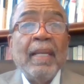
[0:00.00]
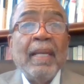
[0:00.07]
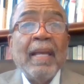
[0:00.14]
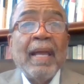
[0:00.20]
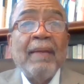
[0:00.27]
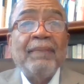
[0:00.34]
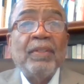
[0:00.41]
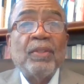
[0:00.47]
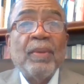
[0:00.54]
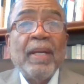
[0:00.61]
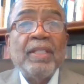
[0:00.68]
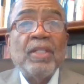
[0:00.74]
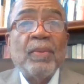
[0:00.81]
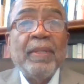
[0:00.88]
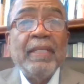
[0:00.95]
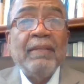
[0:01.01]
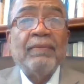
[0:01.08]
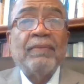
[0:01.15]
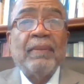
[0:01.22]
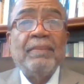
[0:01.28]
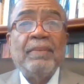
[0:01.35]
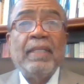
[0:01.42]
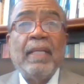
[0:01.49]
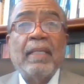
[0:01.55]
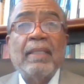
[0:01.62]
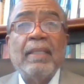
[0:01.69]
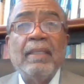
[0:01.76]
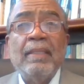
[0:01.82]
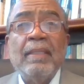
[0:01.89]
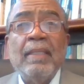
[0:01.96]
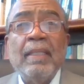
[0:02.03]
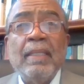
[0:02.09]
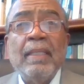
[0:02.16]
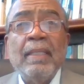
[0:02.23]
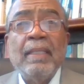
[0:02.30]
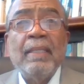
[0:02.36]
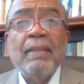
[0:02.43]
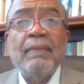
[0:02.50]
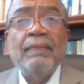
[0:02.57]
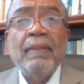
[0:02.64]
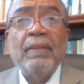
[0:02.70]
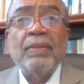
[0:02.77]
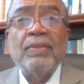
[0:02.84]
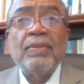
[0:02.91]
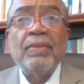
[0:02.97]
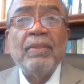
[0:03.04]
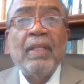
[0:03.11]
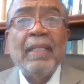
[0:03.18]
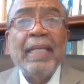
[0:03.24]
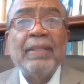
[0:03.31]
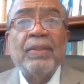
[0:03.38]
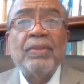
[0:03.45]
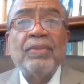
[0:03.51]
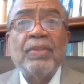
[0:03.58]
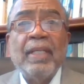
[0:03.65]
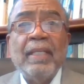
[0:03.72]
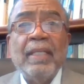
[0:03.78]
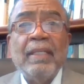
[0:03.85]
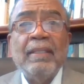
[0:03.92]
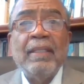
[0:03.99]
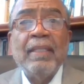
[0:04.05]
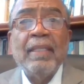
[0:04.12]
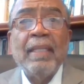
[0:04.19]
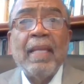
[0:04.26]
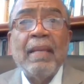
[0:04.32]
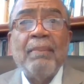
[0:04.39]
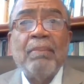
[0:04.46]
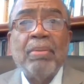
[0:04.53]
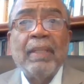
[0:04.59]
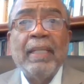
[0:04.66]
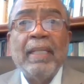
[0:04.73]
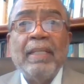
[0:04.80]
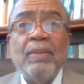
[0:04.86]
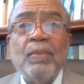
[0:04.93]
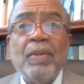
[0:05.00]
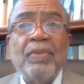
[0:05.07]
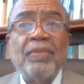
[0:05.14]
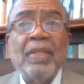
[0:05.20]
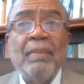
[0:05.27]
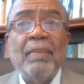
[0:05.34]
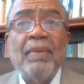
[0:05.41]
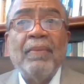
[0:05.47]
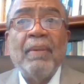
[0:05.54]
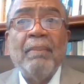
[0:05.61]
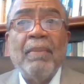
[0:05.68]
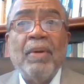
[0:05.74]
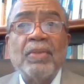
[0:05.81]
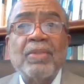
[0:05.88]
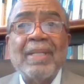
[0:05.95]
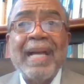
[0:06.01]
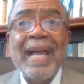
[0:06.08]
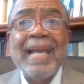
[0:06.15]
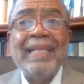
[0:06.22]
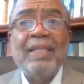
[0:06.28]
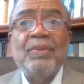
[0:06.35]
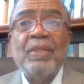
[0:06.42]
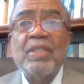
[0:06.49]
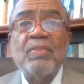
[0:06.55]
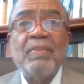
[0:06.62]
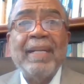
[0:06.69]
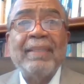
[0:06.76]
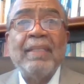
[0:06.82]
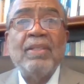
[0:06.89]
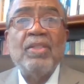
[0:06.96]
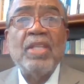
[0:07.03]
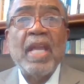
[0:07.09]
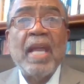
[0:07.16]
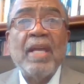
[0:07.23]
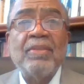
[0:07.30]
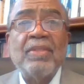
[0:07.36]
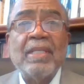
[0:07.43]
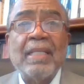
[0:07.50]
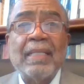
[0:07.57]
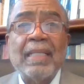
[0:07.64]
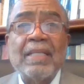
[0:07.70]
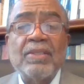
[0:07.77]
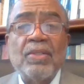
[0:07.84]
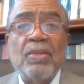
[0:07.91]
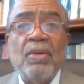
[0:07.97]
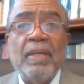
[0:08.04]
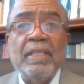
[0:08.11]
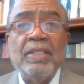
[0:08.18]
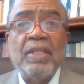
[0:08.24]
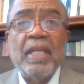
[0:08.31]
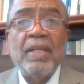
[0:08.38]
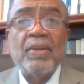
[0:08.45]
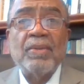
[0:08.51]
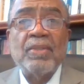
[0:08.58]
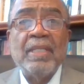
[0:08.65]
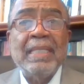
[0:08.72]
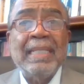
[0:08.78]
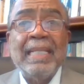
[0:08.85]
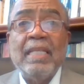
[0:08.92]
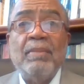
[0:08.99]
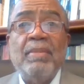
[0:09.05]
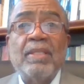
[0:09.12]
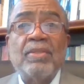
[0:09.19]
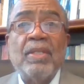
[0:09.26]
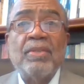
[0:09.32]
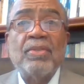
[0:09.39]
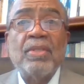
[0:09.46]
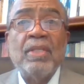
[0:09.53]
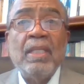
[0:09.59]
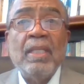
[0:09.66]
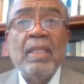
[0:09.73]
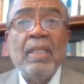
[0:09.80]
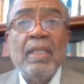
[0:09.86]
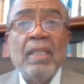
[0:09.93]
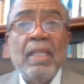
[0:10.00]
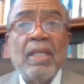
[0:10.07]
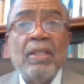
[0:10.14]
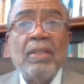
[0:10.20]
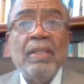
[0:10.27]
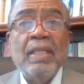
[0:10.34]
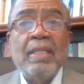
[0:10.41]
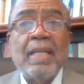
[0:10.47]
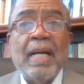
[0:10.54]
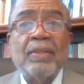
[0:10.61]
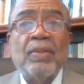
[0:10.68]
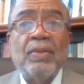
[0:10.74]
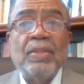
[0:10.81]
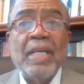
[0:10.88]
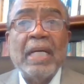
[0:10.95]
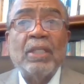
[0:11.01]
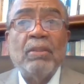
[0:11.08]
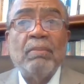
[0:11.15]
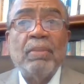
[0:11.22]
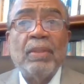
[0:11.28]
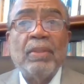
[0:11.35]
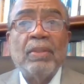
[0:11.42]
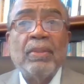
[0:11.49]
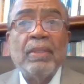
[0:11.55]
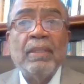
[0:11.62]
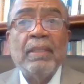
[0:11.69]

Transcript: After graduating from Tech, Phil later studied and played with some of the most highly respected jazz and classical educators in the business, including Dr. Donald Byrd,